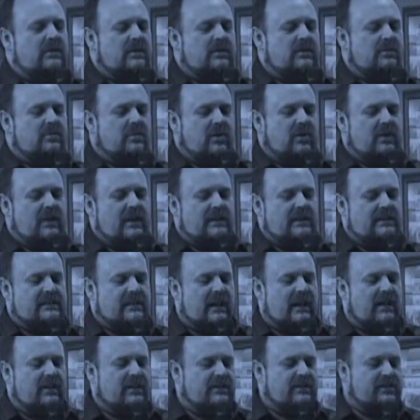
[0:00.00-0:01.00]
And what they'd
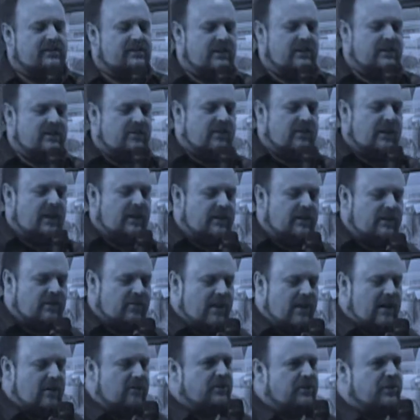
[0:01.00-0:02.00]
done, the secret
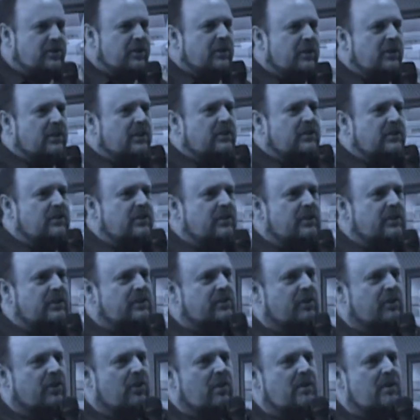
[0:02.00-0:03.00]
underground church at the
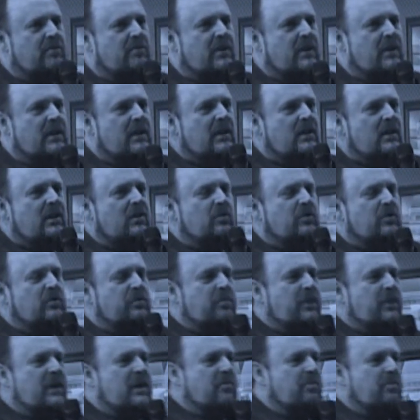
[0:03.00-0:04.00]
time that was
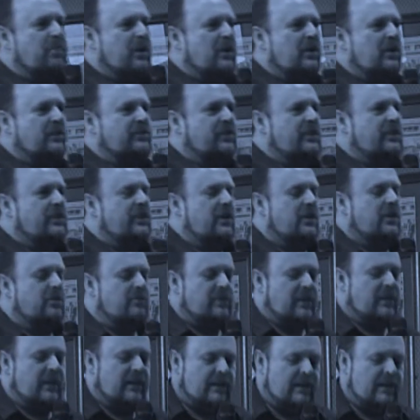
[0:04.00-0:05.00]
being
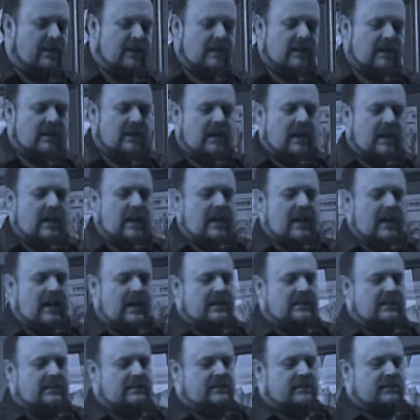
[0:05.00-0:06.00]
persecuted,
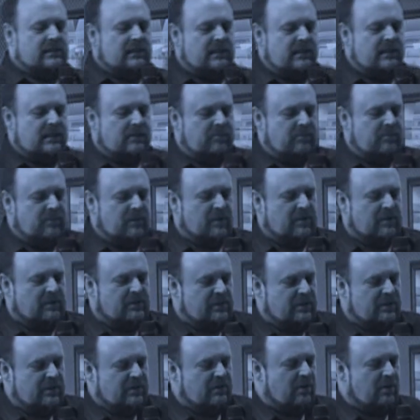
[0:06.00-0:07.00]
and the
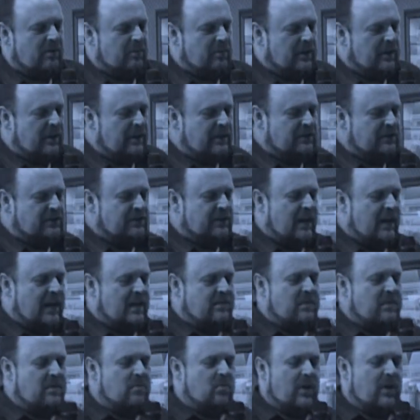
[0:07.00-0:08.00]
secret police
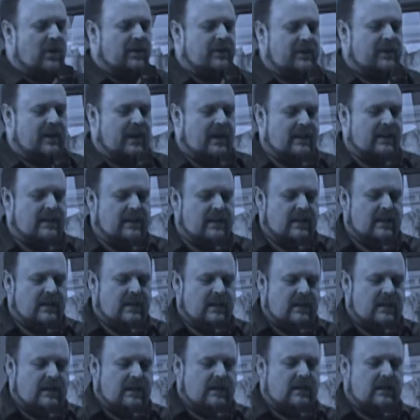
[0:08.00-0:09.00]
came in one day
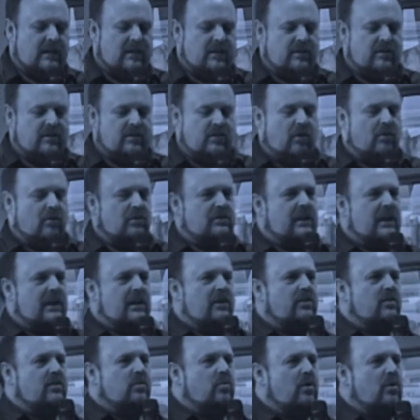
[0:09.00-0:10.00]
and knocked
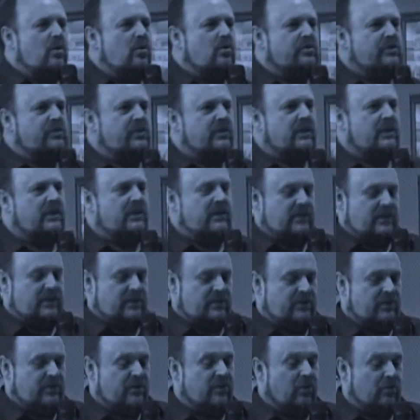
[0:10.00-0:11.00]
down the walls of
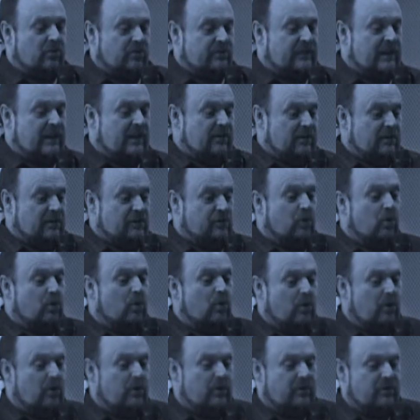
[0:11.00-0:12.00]
knocked down the
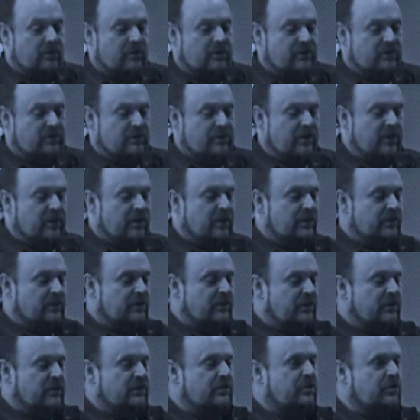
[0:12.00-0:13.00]
door of this
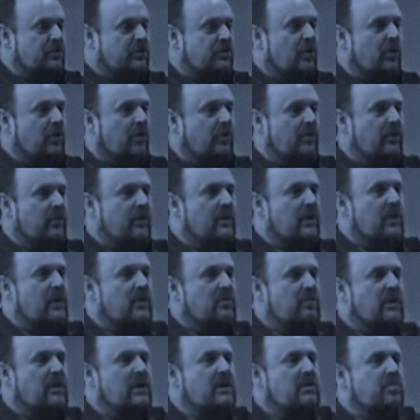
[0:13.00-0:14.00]
church and shot
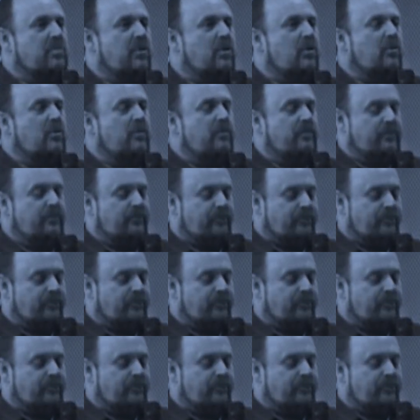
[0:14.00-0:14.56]
people.